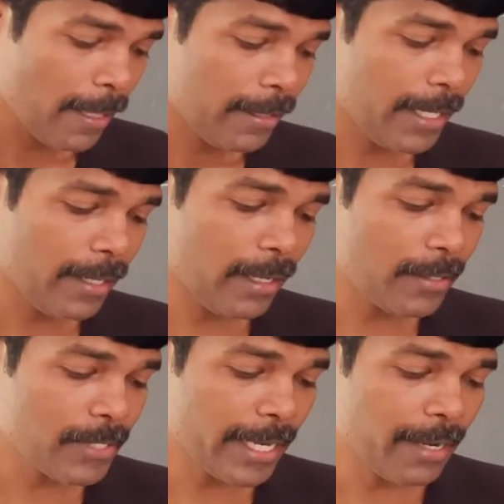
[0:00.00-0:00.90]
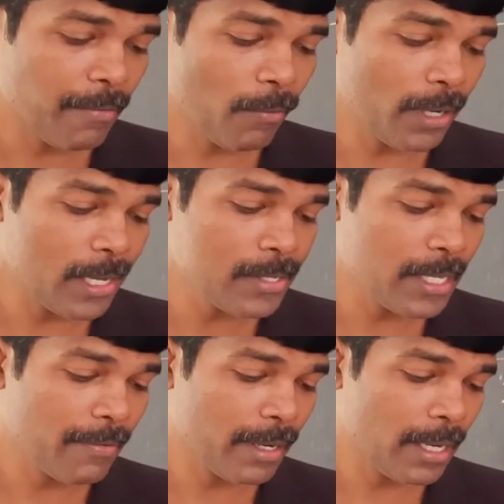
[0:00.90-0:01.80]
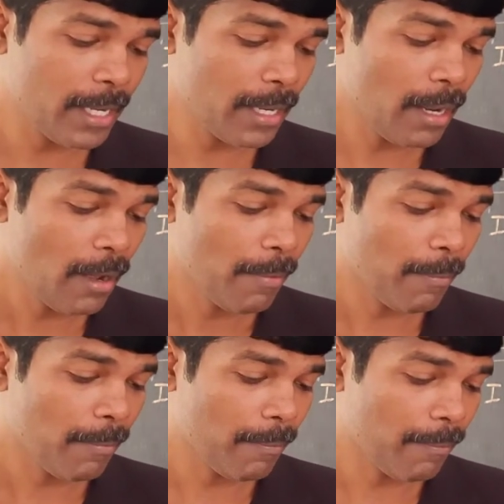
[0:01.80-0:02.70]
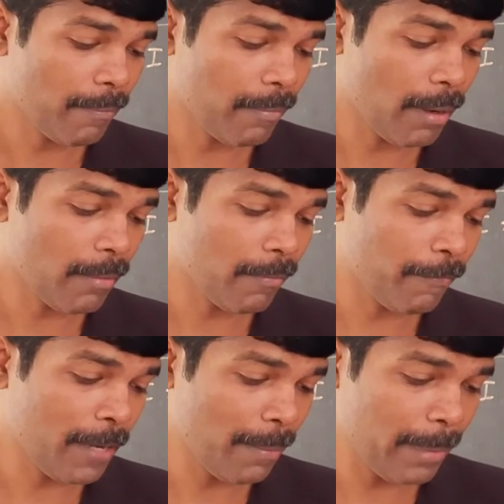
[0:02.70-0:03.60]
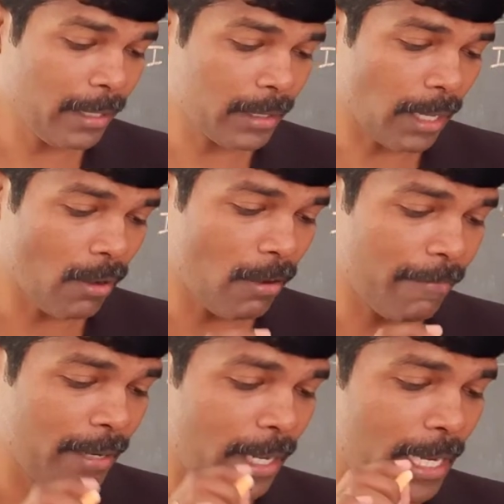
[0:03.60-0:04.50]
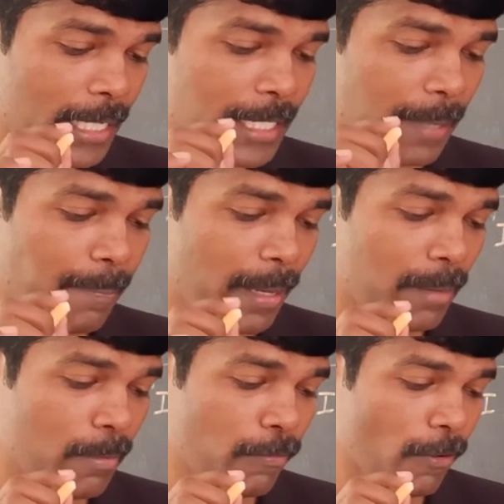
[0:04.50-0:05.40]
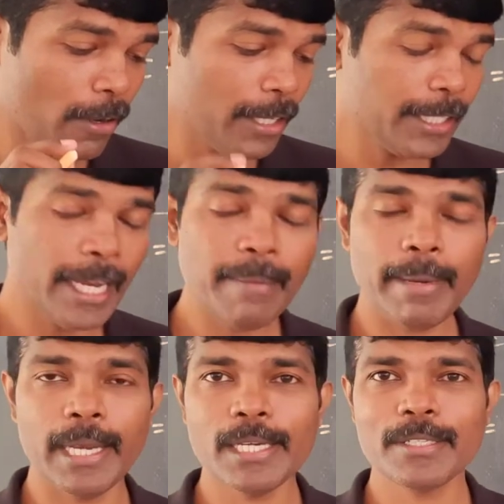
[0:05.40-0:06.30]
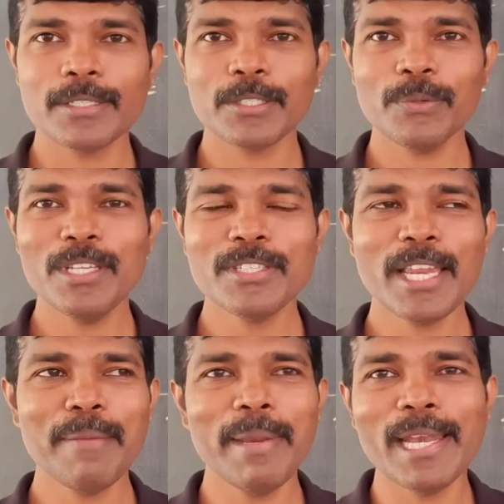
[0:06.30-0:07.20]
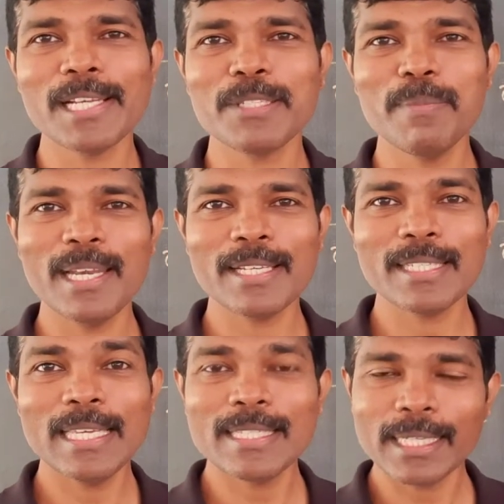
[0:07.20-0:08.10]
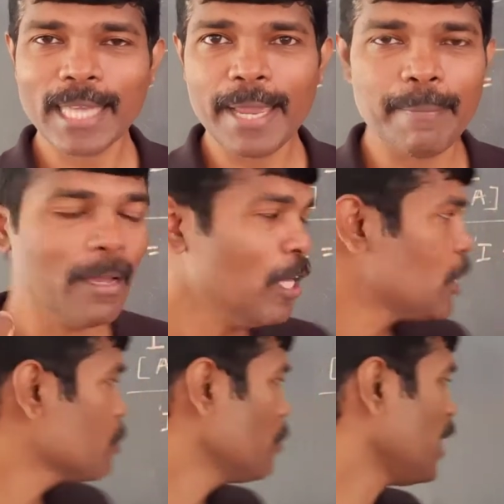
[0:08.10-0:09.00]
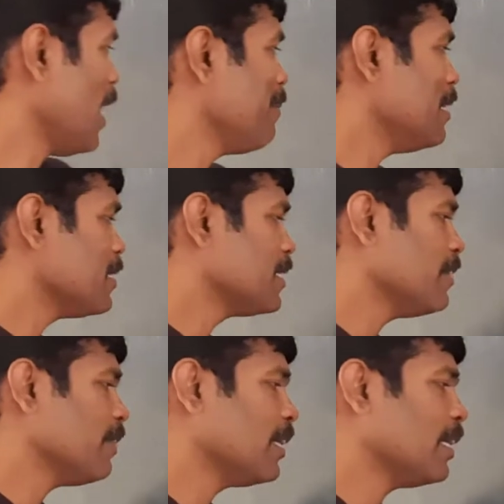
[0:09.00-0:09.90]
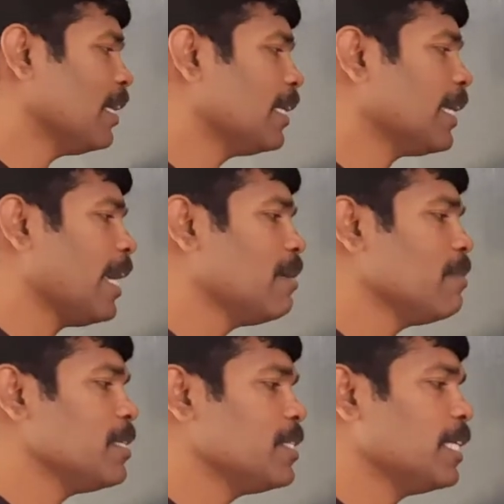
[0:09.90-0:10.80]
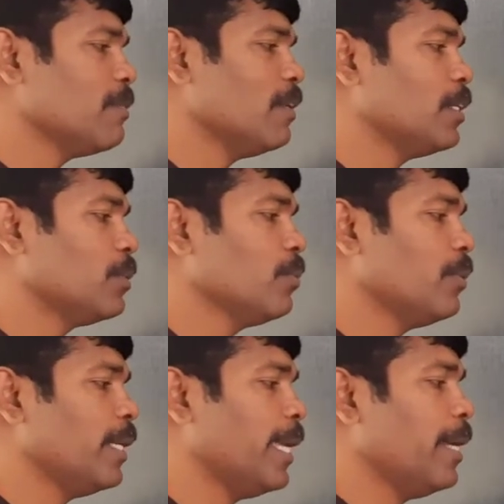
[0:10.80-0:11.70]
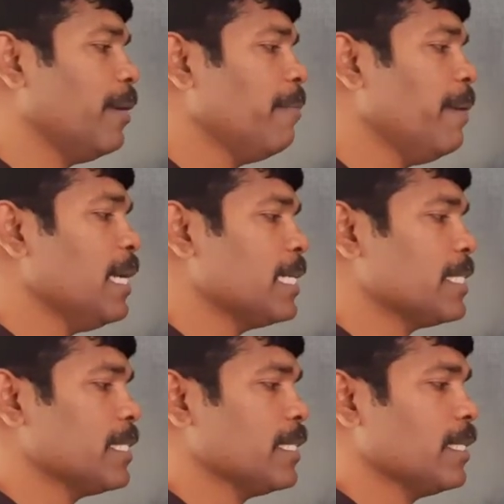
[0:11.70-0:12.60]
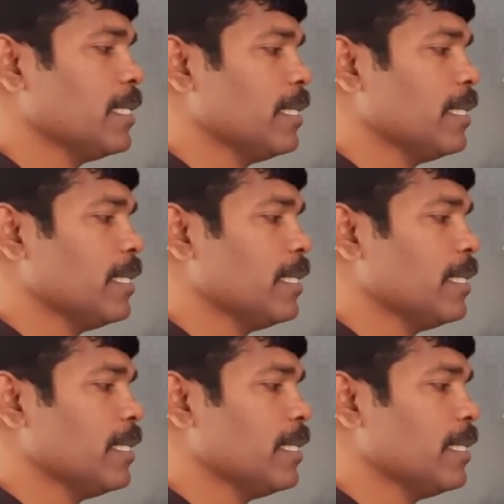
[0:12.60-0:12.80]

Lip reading: Then second, what is given here? Filament of an electric bulb for 10 minutes. What is 10 minutes? Minutes is the time. So time is given. Time is equal to 10 minutes.